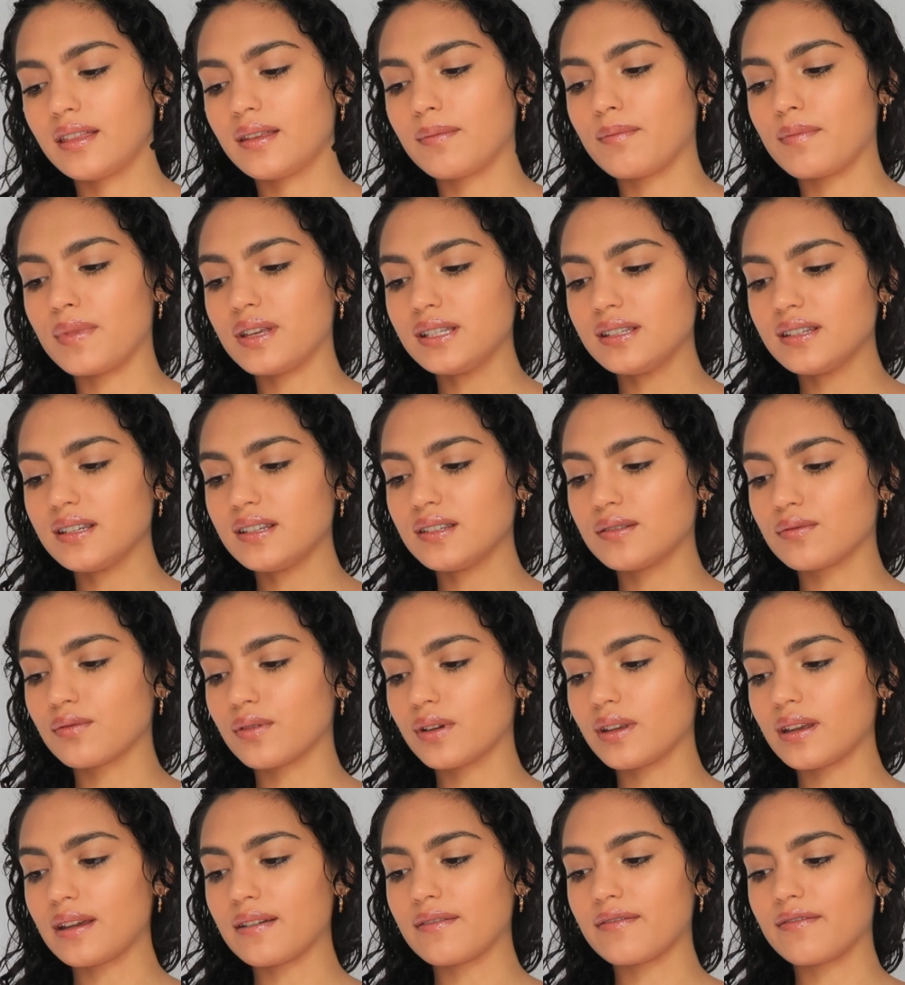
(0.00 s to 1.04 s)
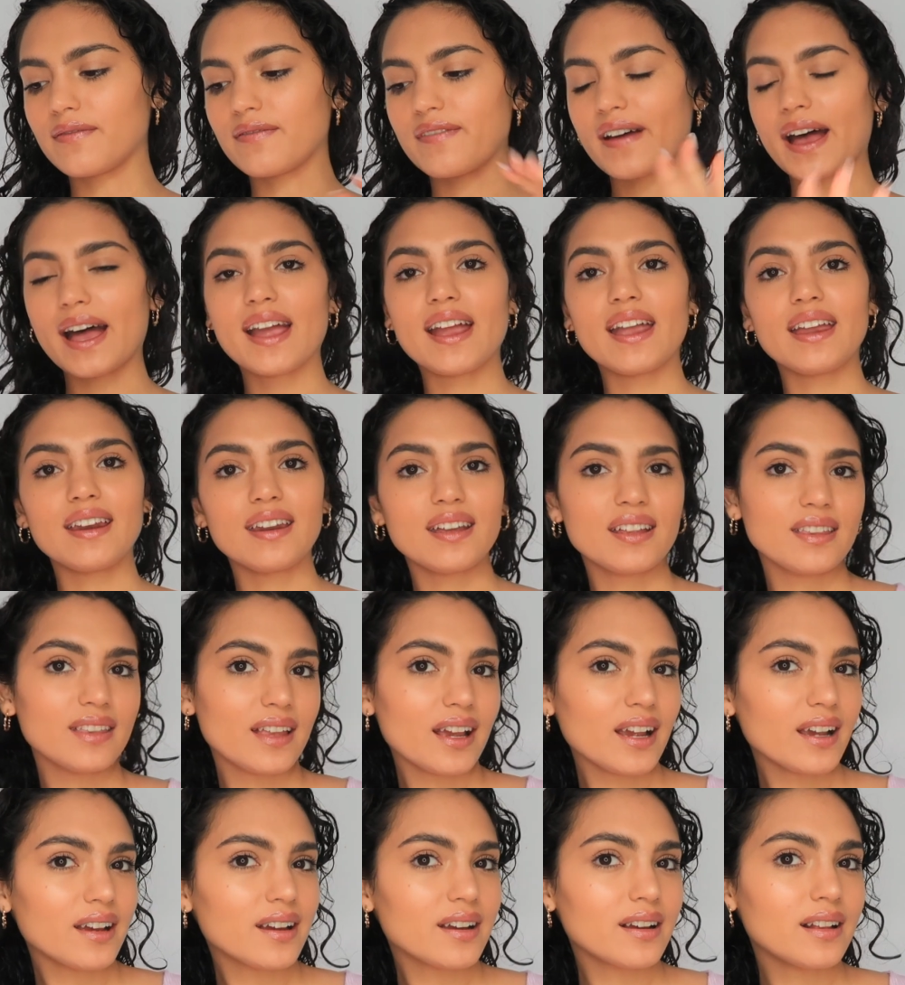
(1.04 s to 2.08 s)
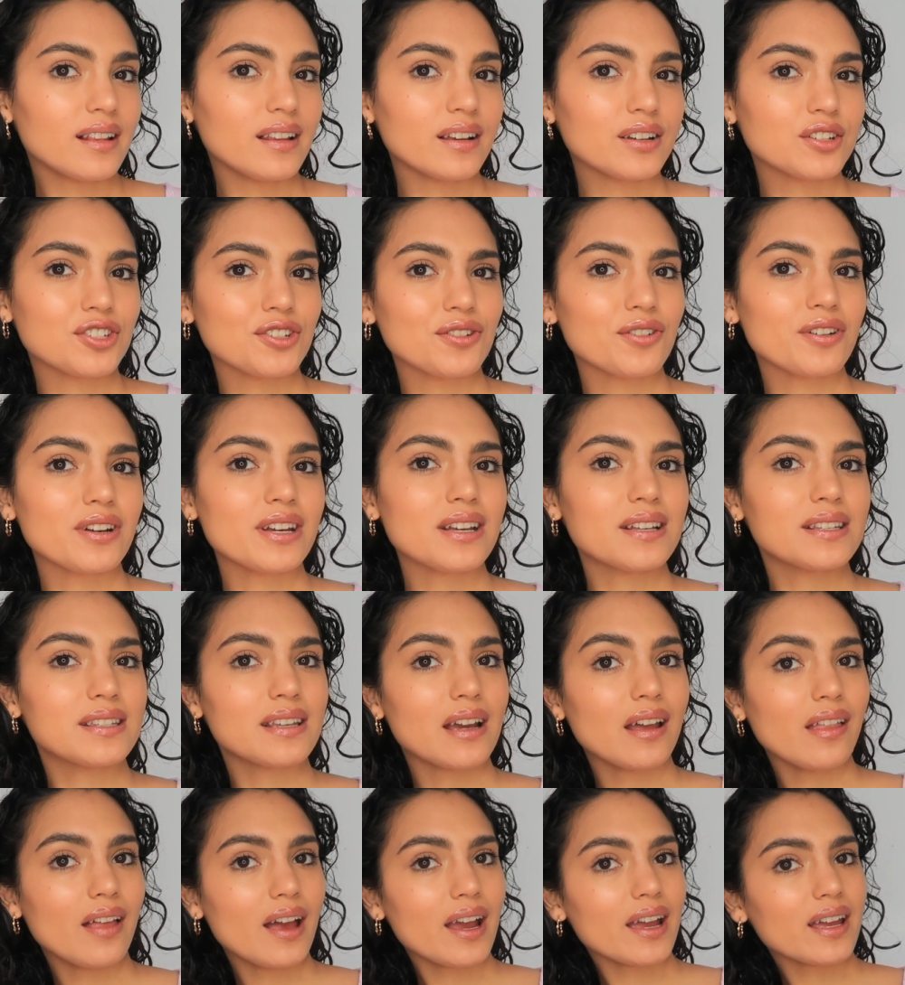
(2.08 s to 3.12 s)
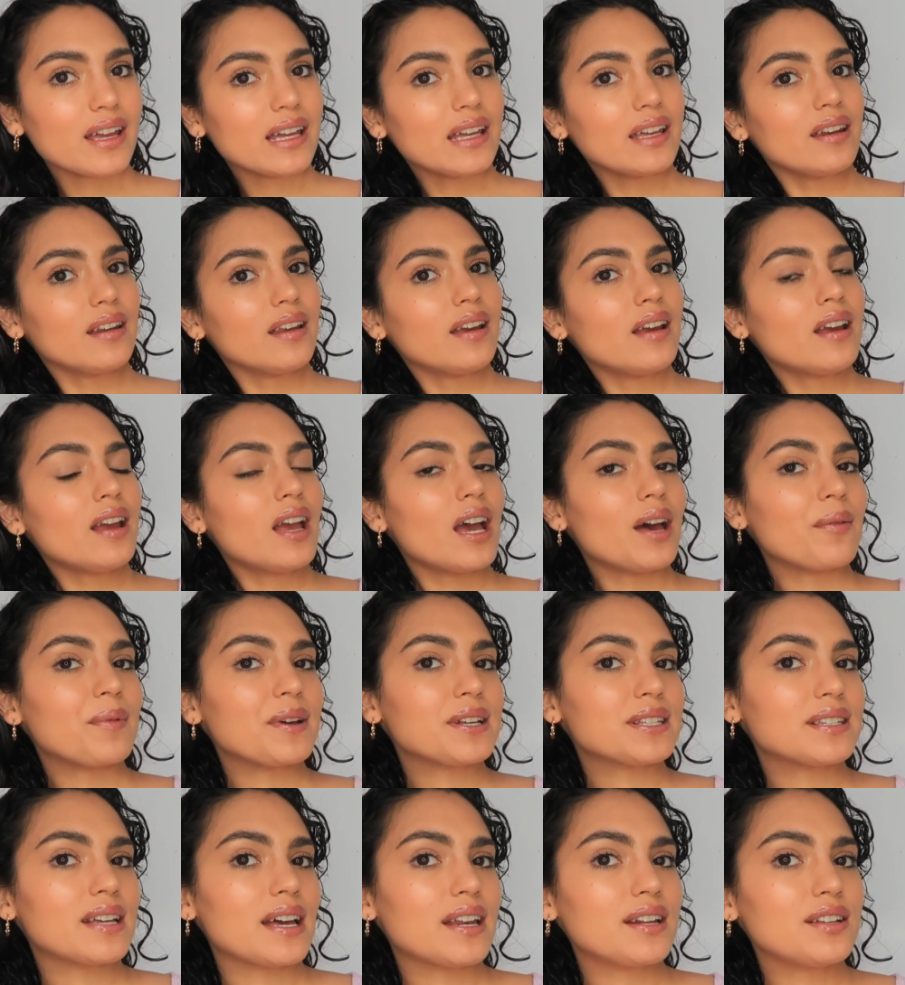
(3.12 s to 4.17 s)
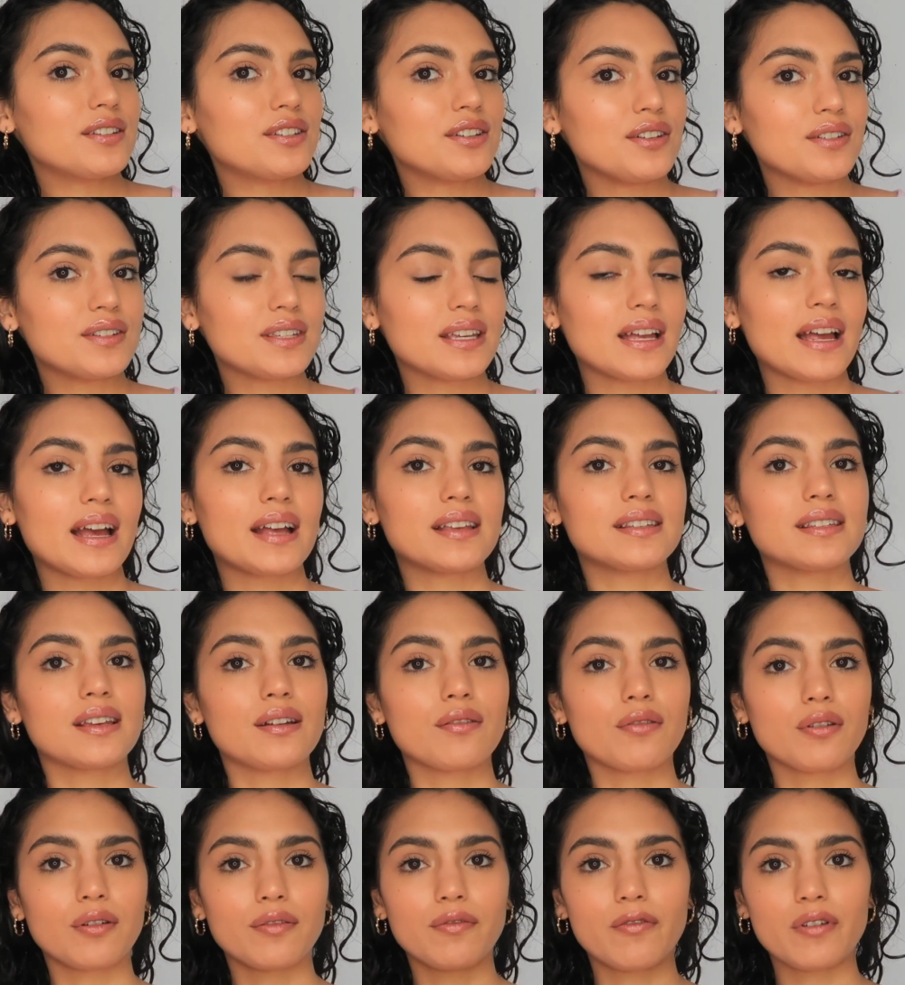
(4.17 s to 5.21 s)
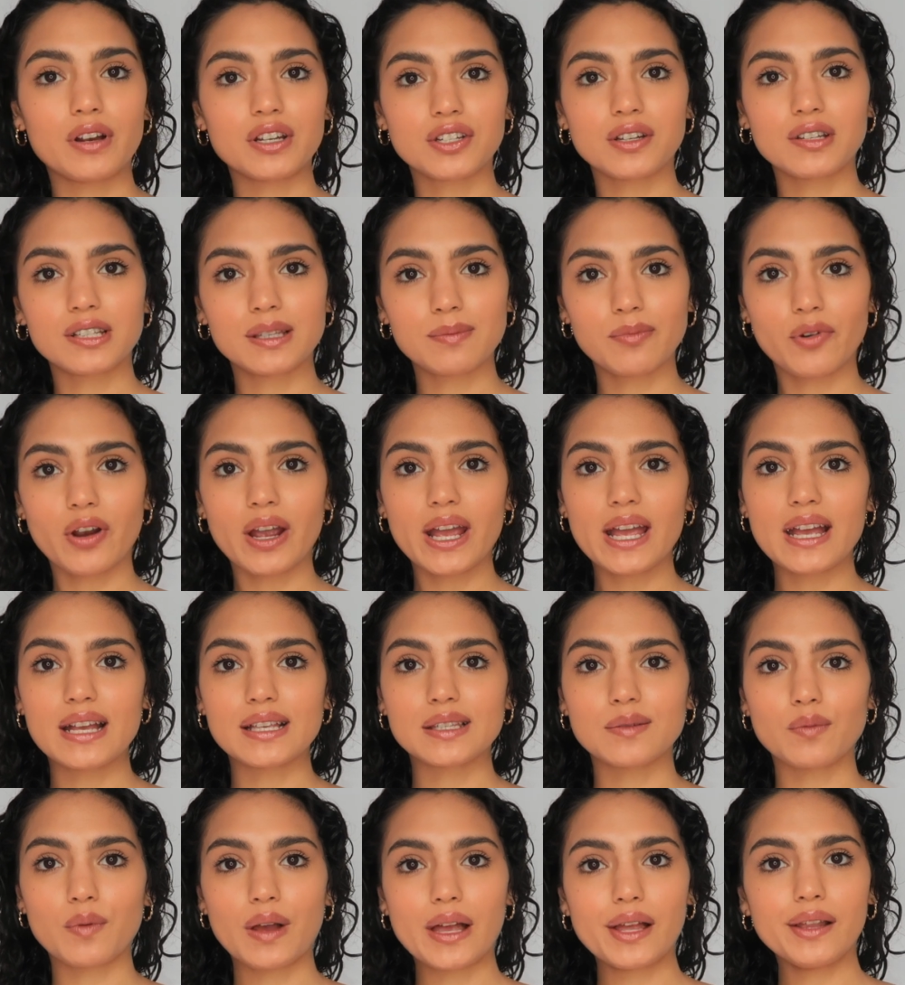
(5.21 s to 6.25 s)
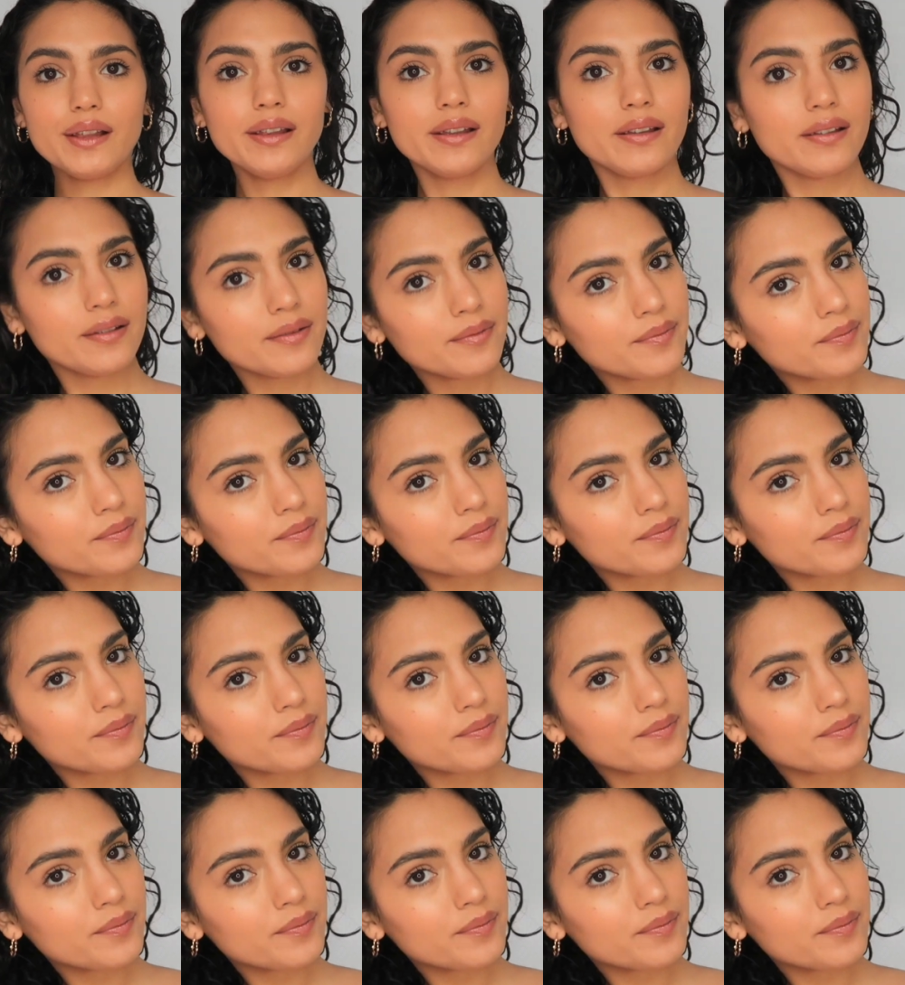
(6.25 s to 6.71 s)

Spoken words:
The mist is really fine and like luxurious. I like it. I'm excited to use it as a refresher spray as well.